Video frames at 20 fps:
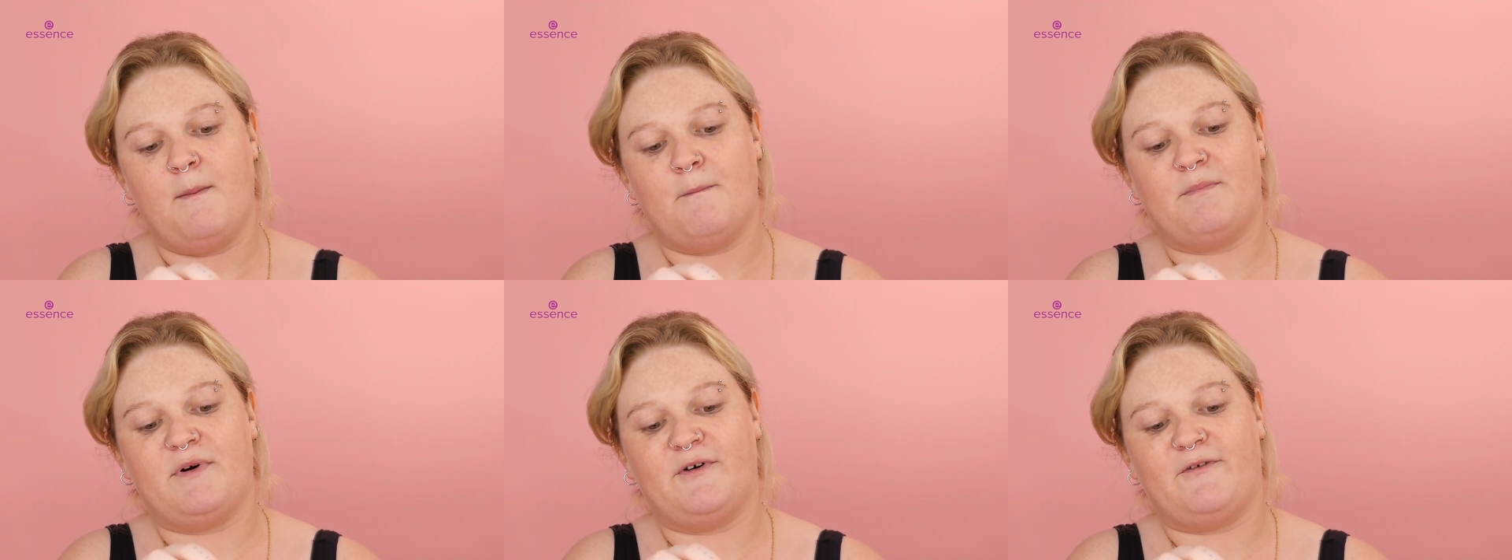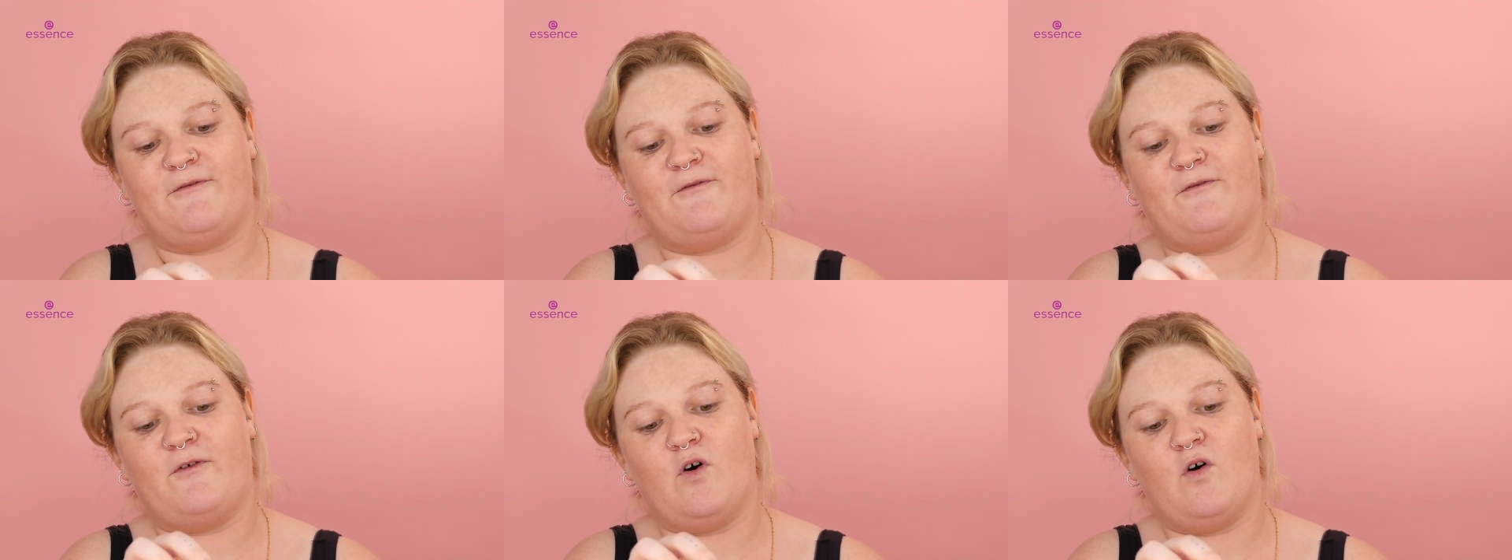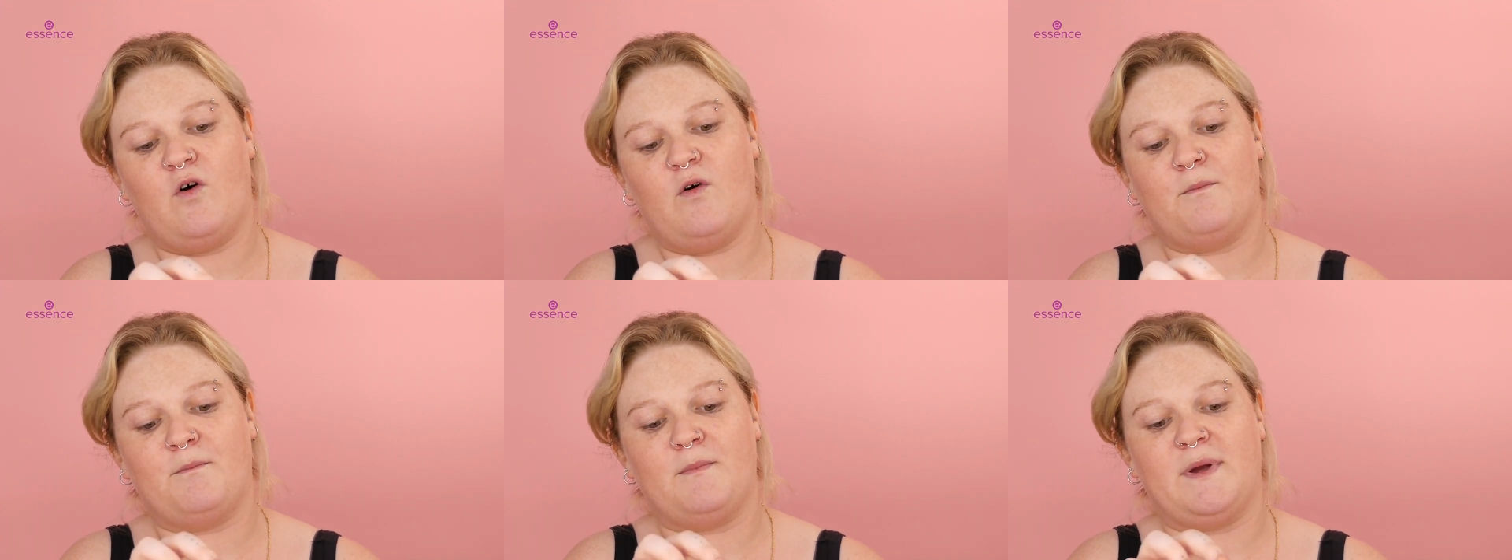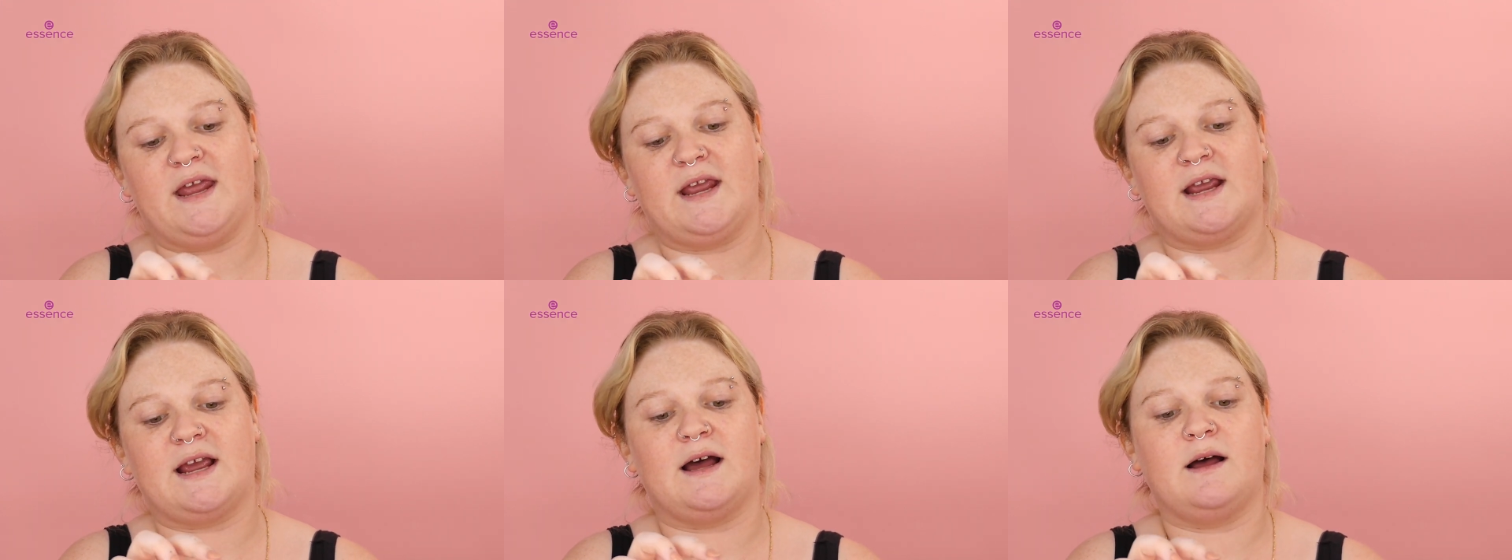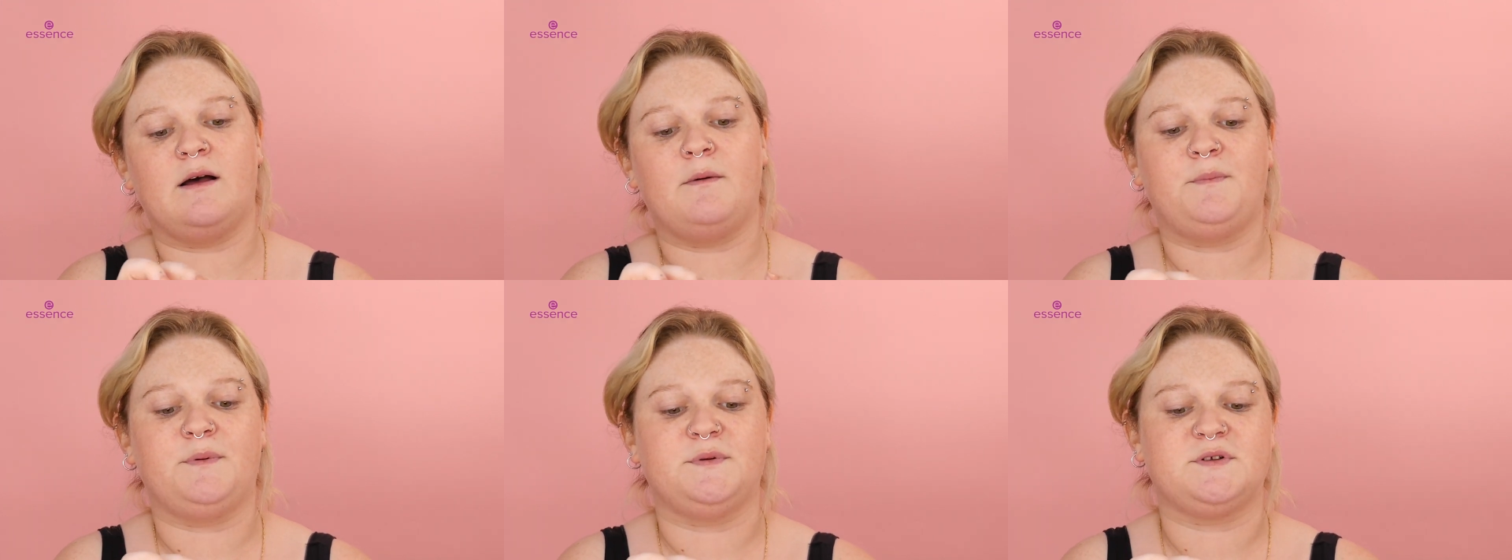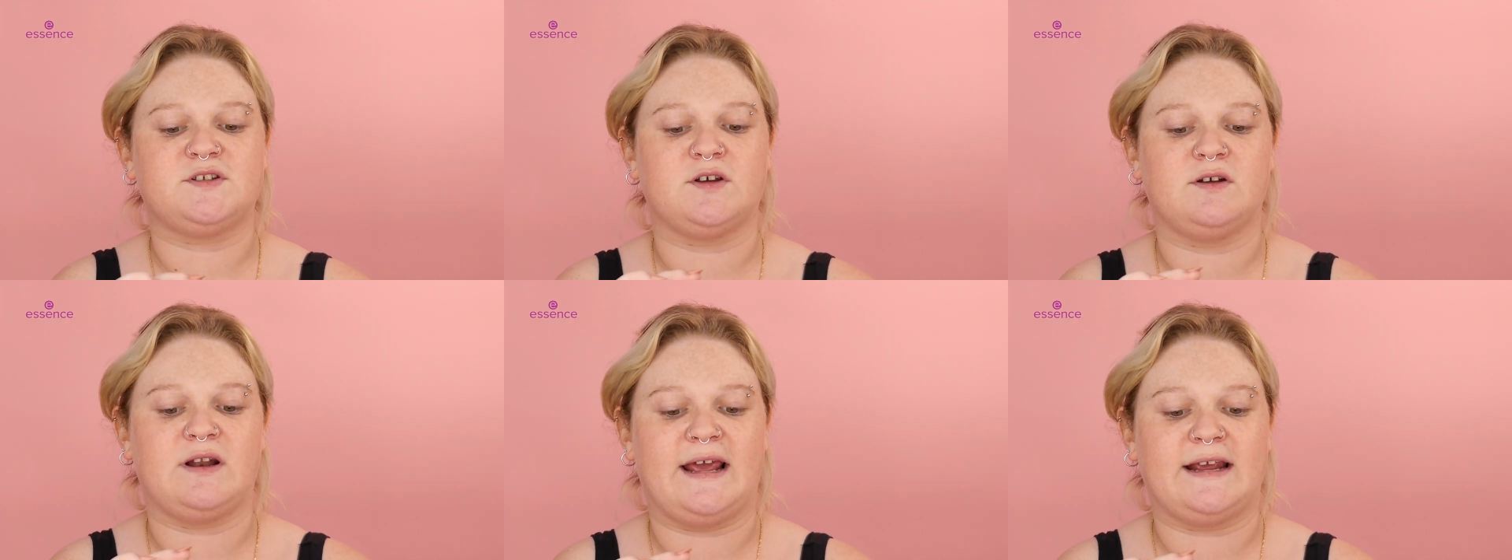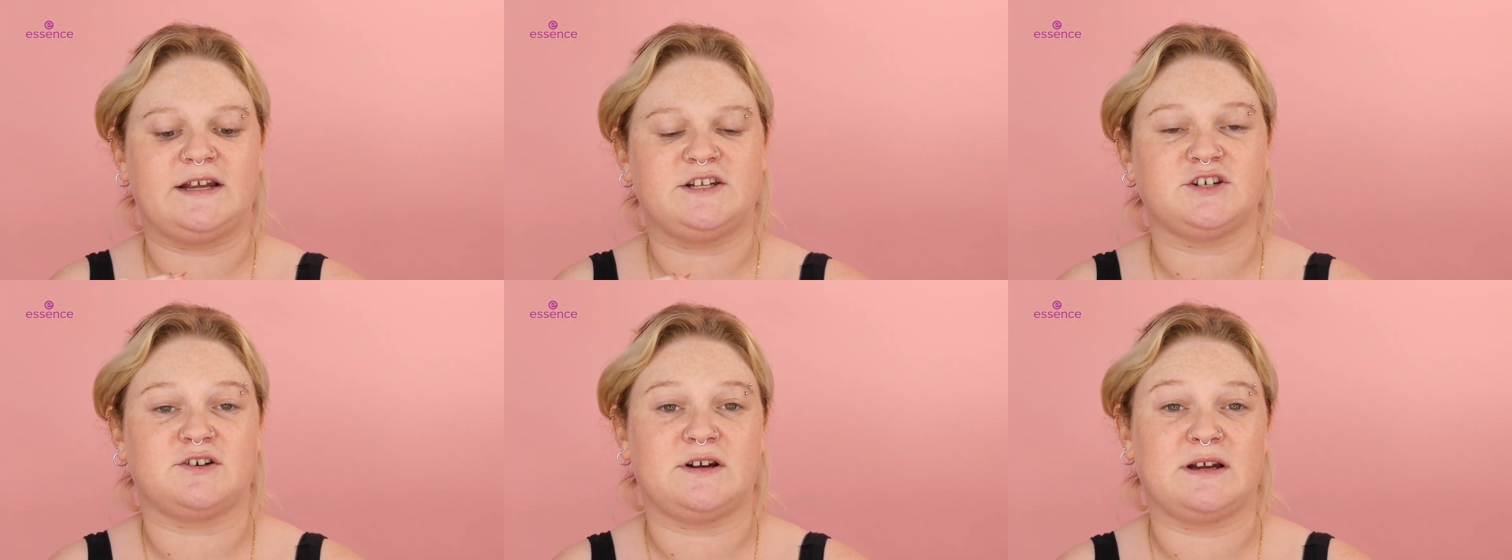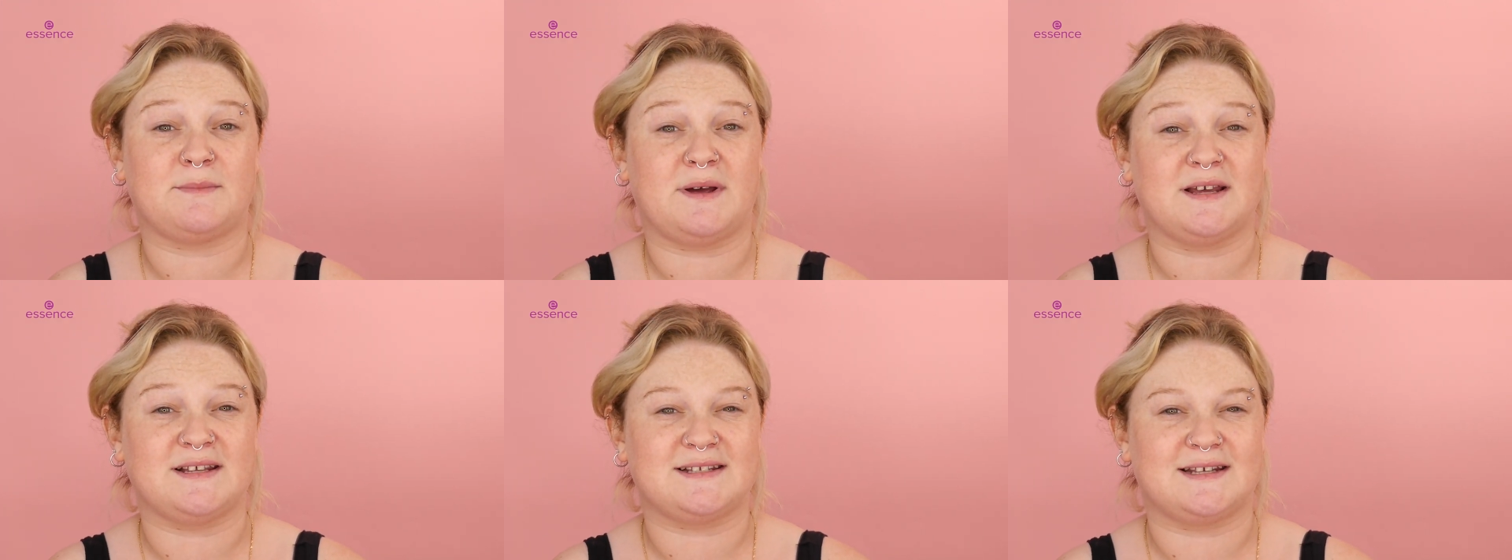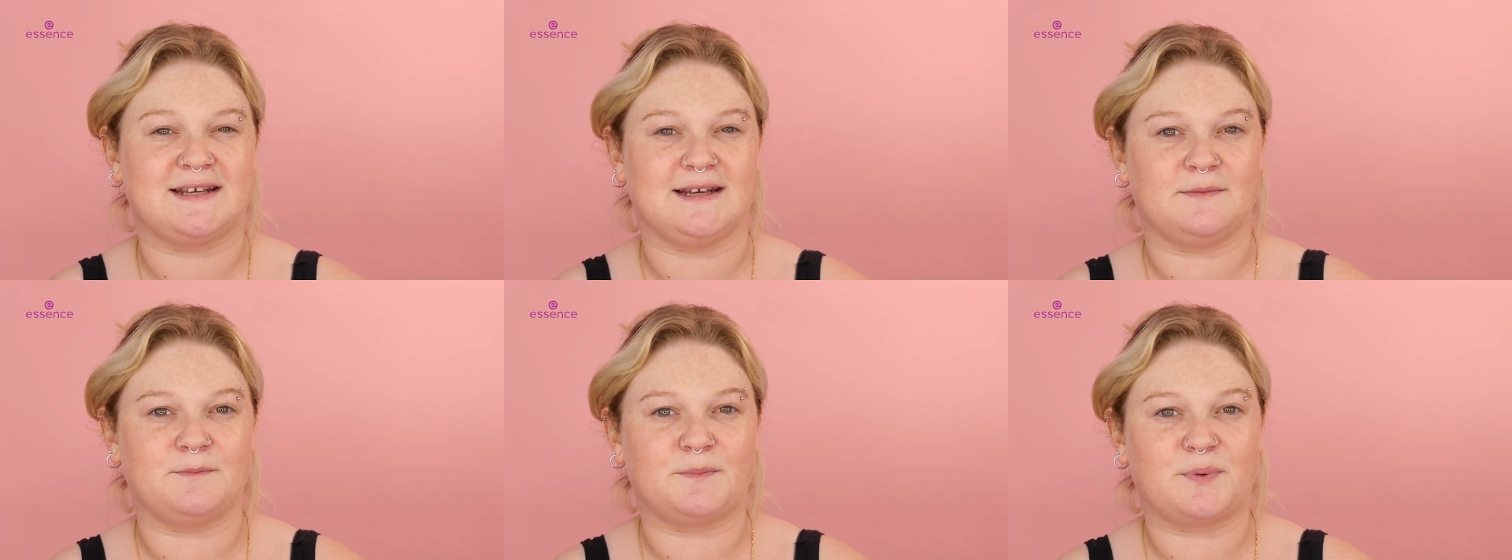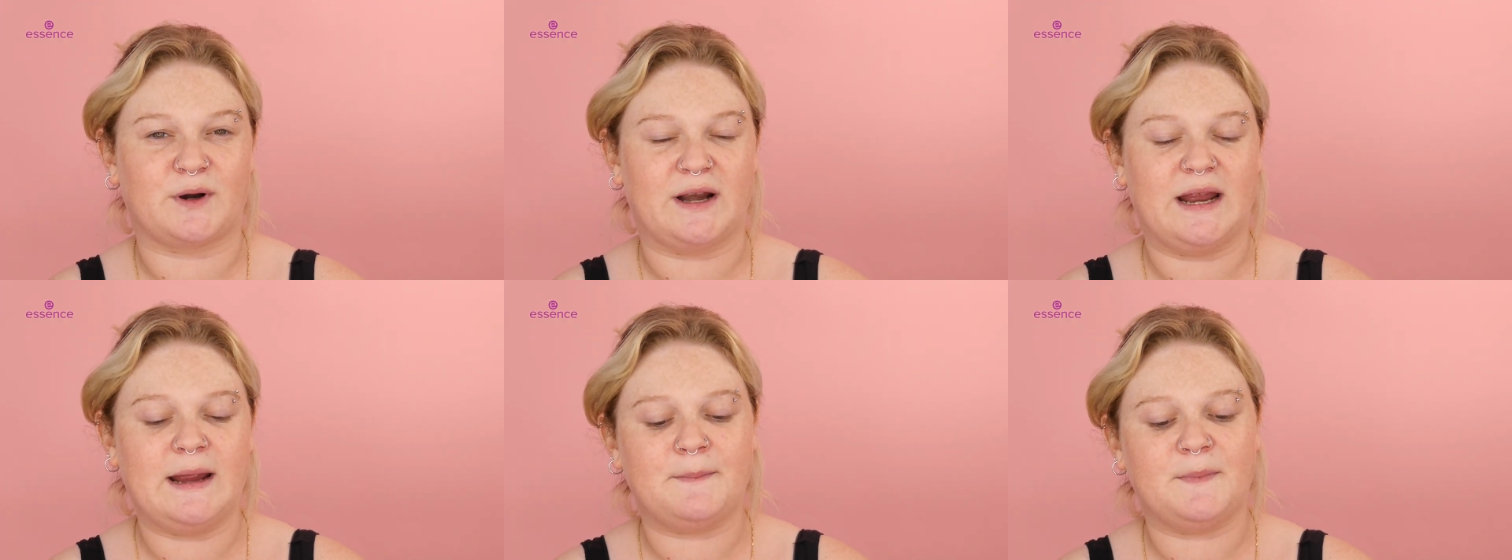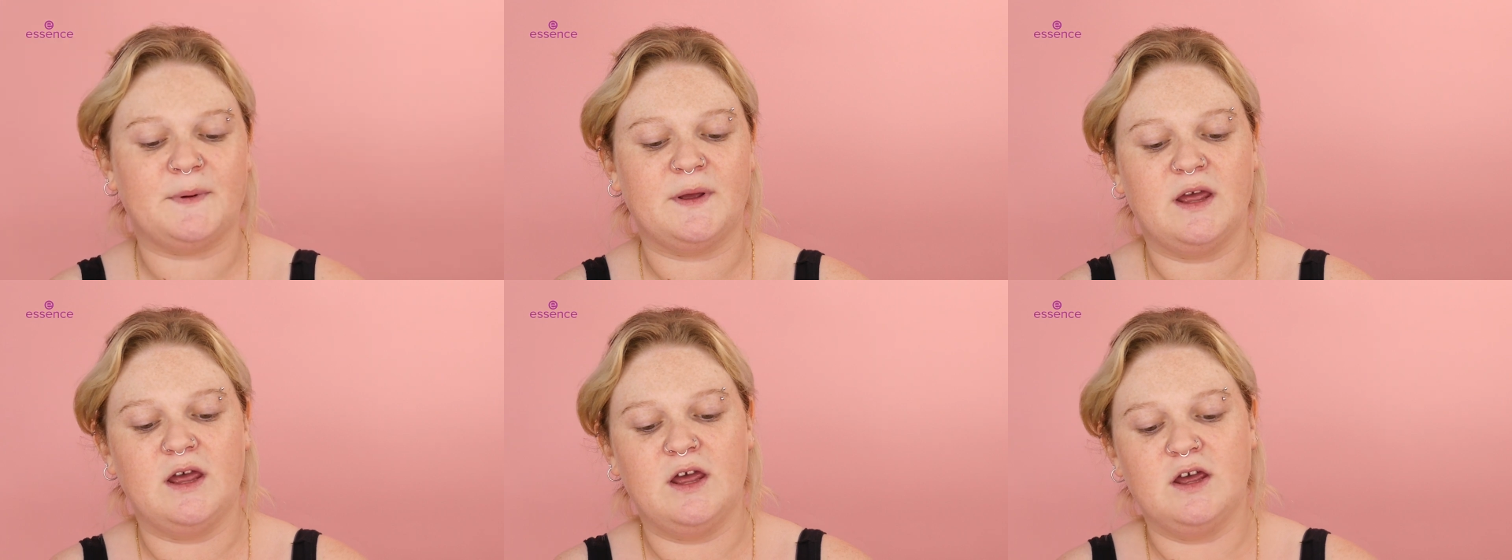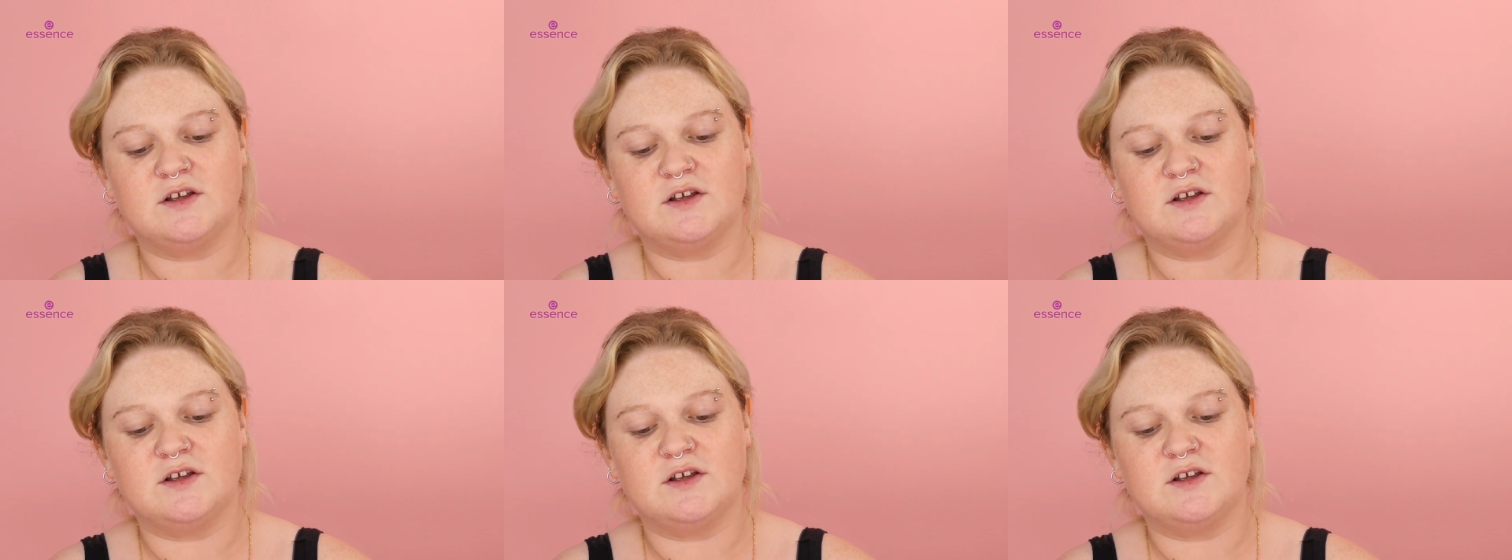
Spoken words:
before makeup, so like during my skin prep,